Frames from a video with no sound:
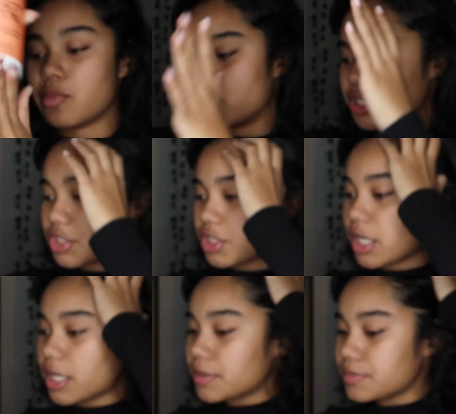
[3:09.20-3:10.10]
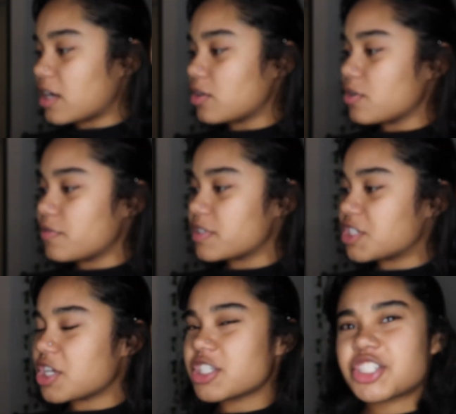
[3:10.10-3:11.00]
Moisture. I don't know if it's
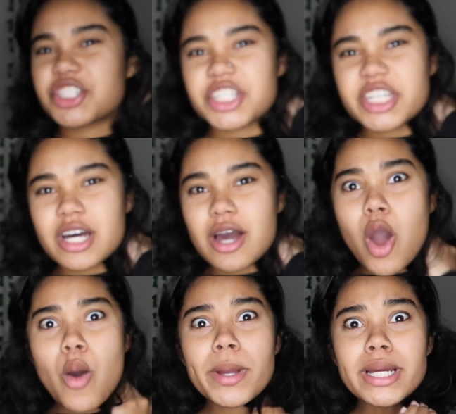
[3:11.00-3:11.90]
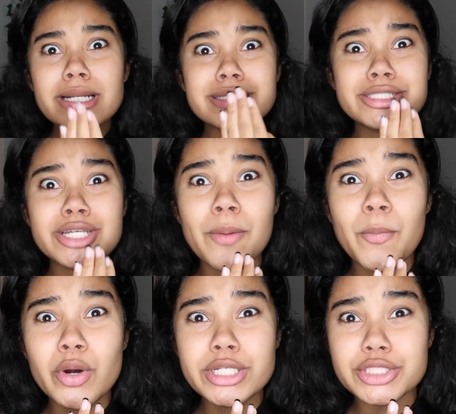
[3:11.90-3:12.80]
Shea. Oh my god, it's Shea
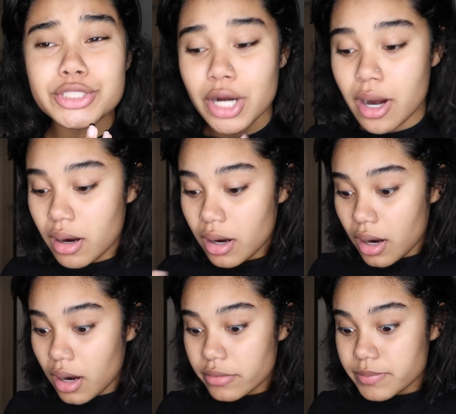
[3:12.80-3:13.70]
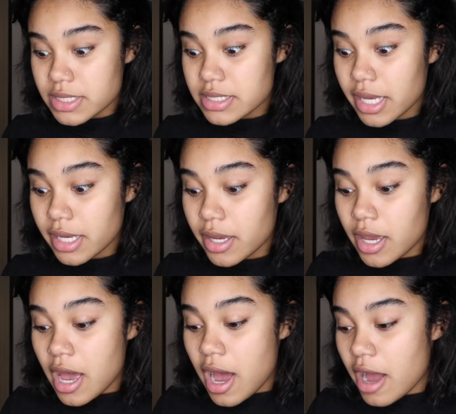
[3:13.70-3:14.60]
Moisture. Oh,
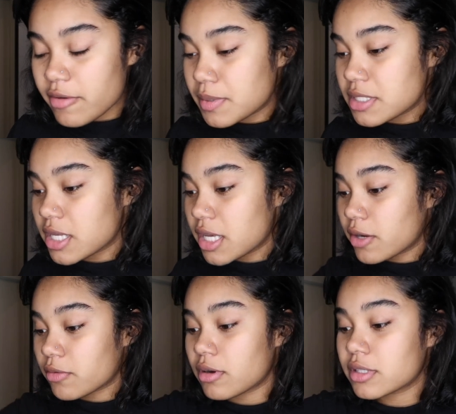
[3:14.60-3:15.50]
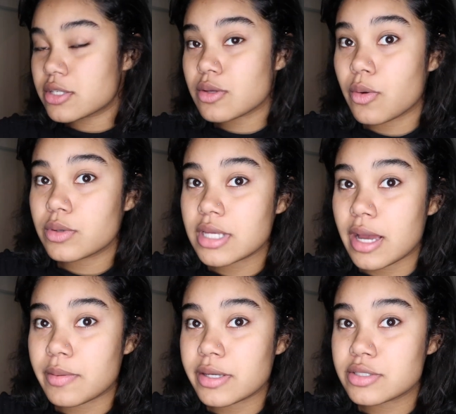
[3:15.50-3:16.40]
I've been saying it wrong this whole
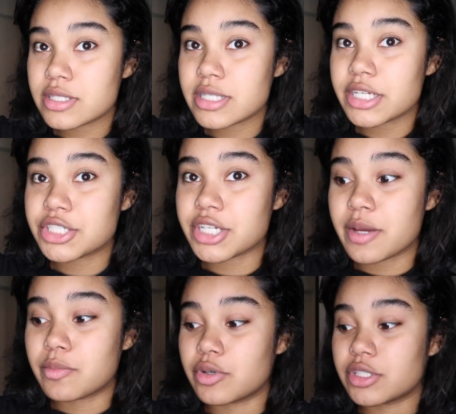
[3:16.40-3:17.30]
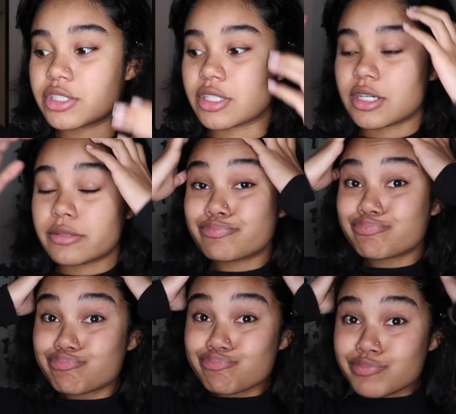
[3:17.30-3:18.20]
time. I used to say Shea Moisture.
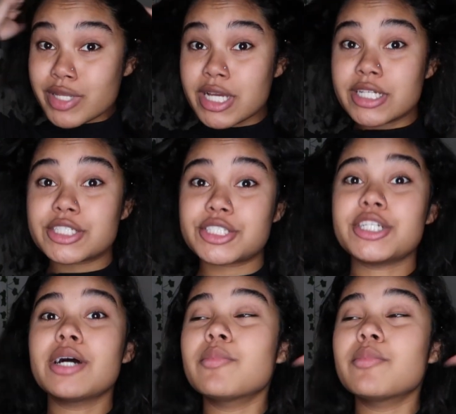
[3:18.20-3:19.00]
Shea